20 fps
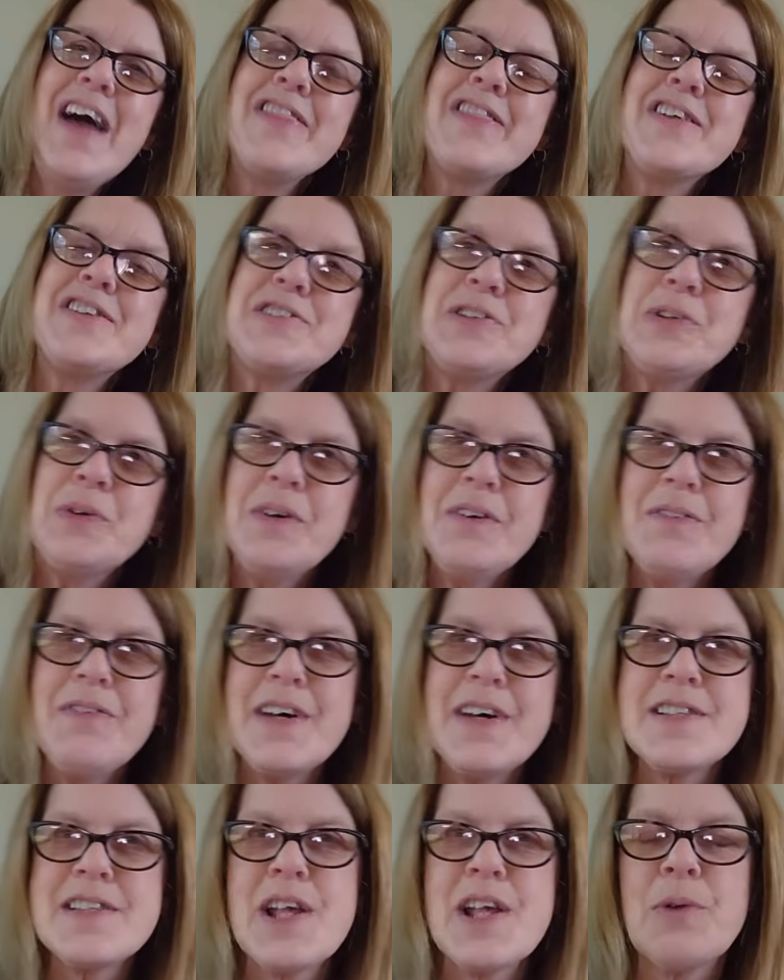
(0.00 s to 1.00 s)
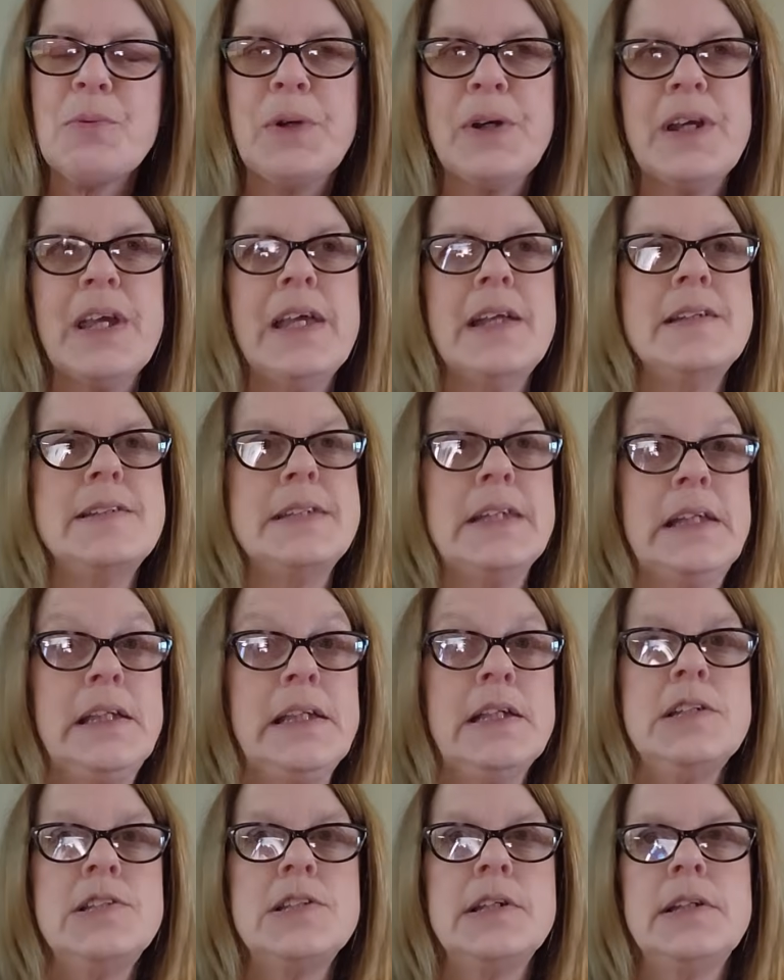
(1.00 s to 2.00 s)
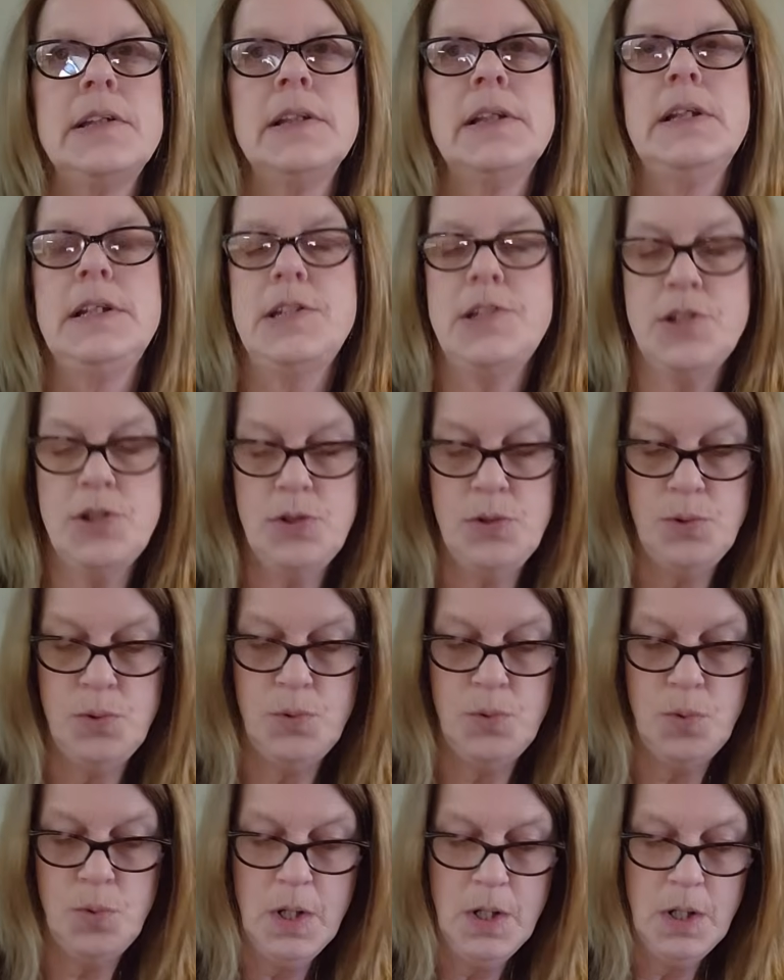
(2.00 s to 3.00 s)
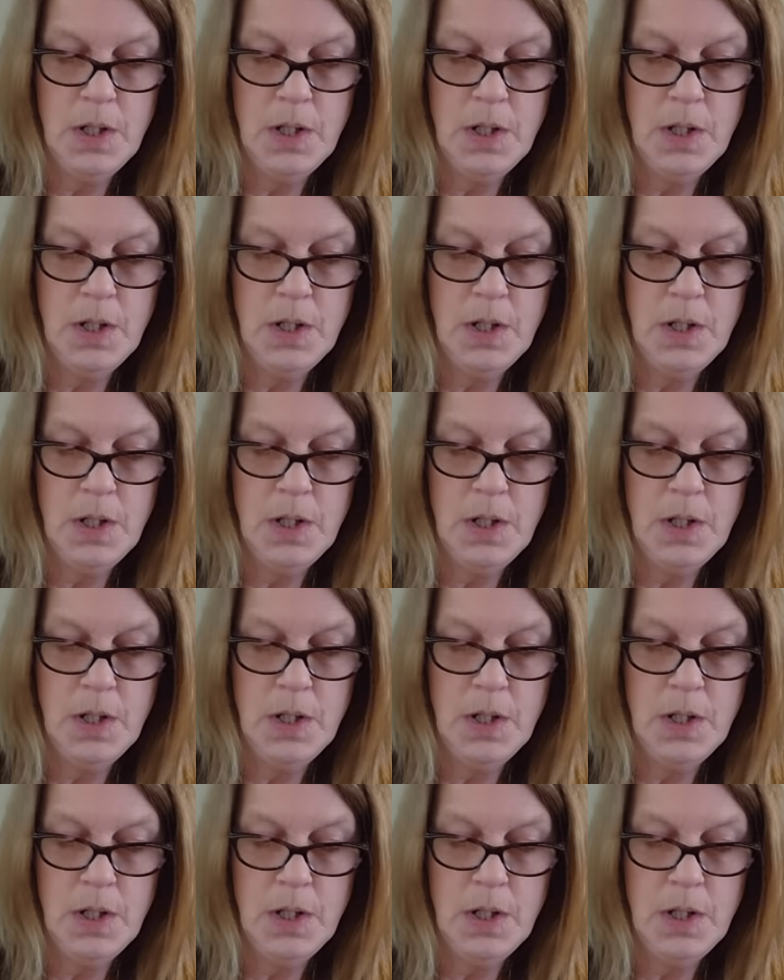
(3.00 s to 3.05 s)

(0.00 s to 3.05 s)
The two of us are working diligently to